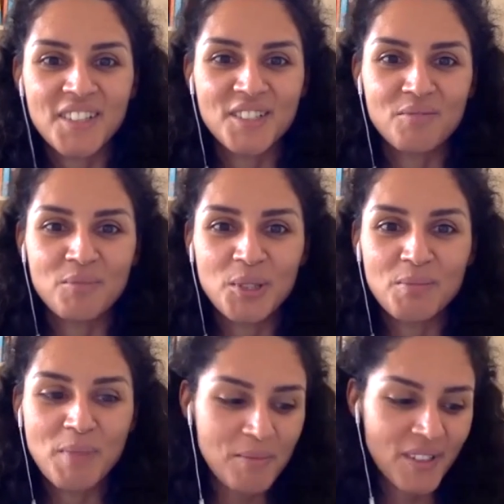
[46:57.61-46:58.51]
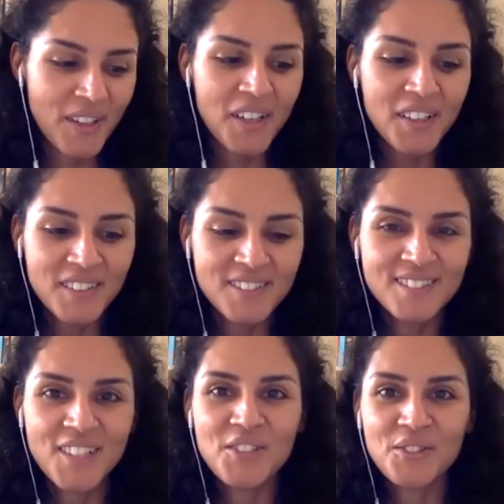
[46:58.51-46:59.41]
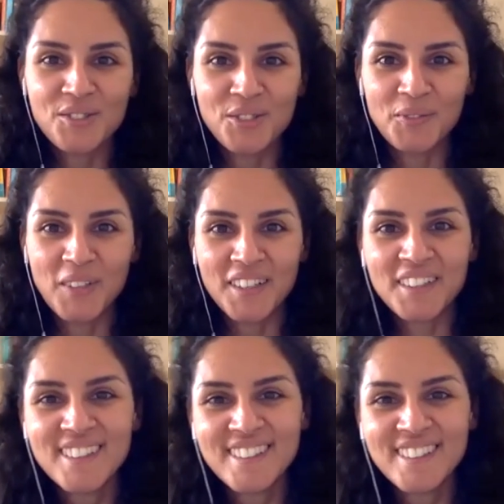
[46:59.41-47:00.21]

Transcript: he's a board member there, and so is John Mark.